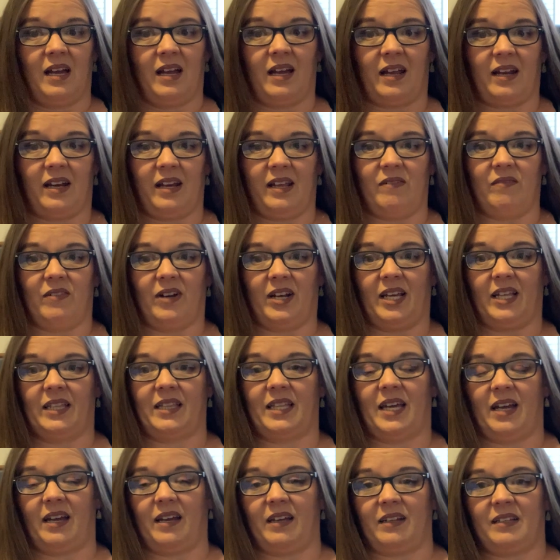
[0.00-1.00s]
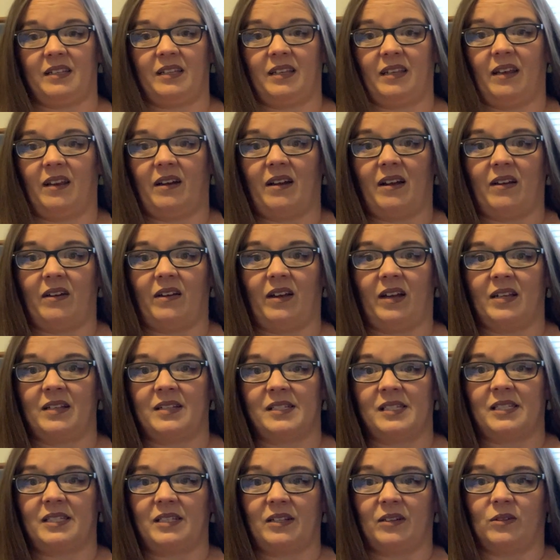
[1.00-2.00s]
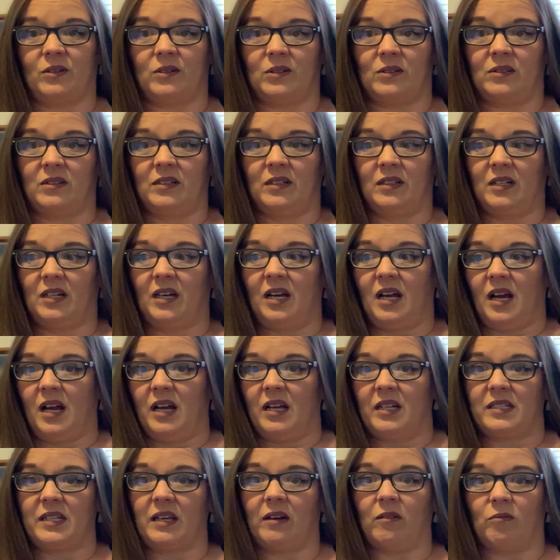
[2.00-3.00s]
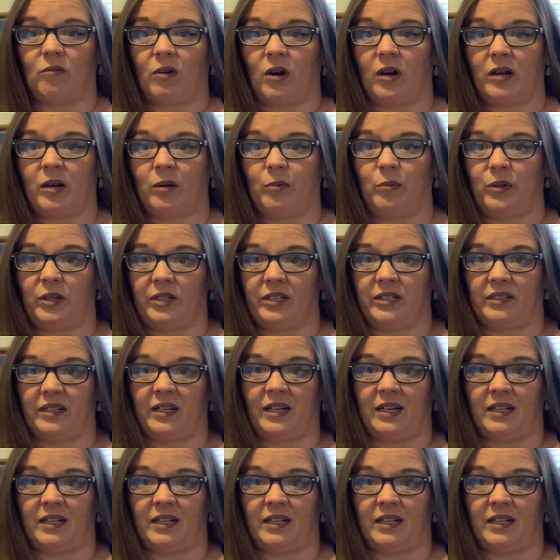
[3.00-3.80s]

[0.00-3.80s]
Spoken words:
And even at that, it still didn't work completely.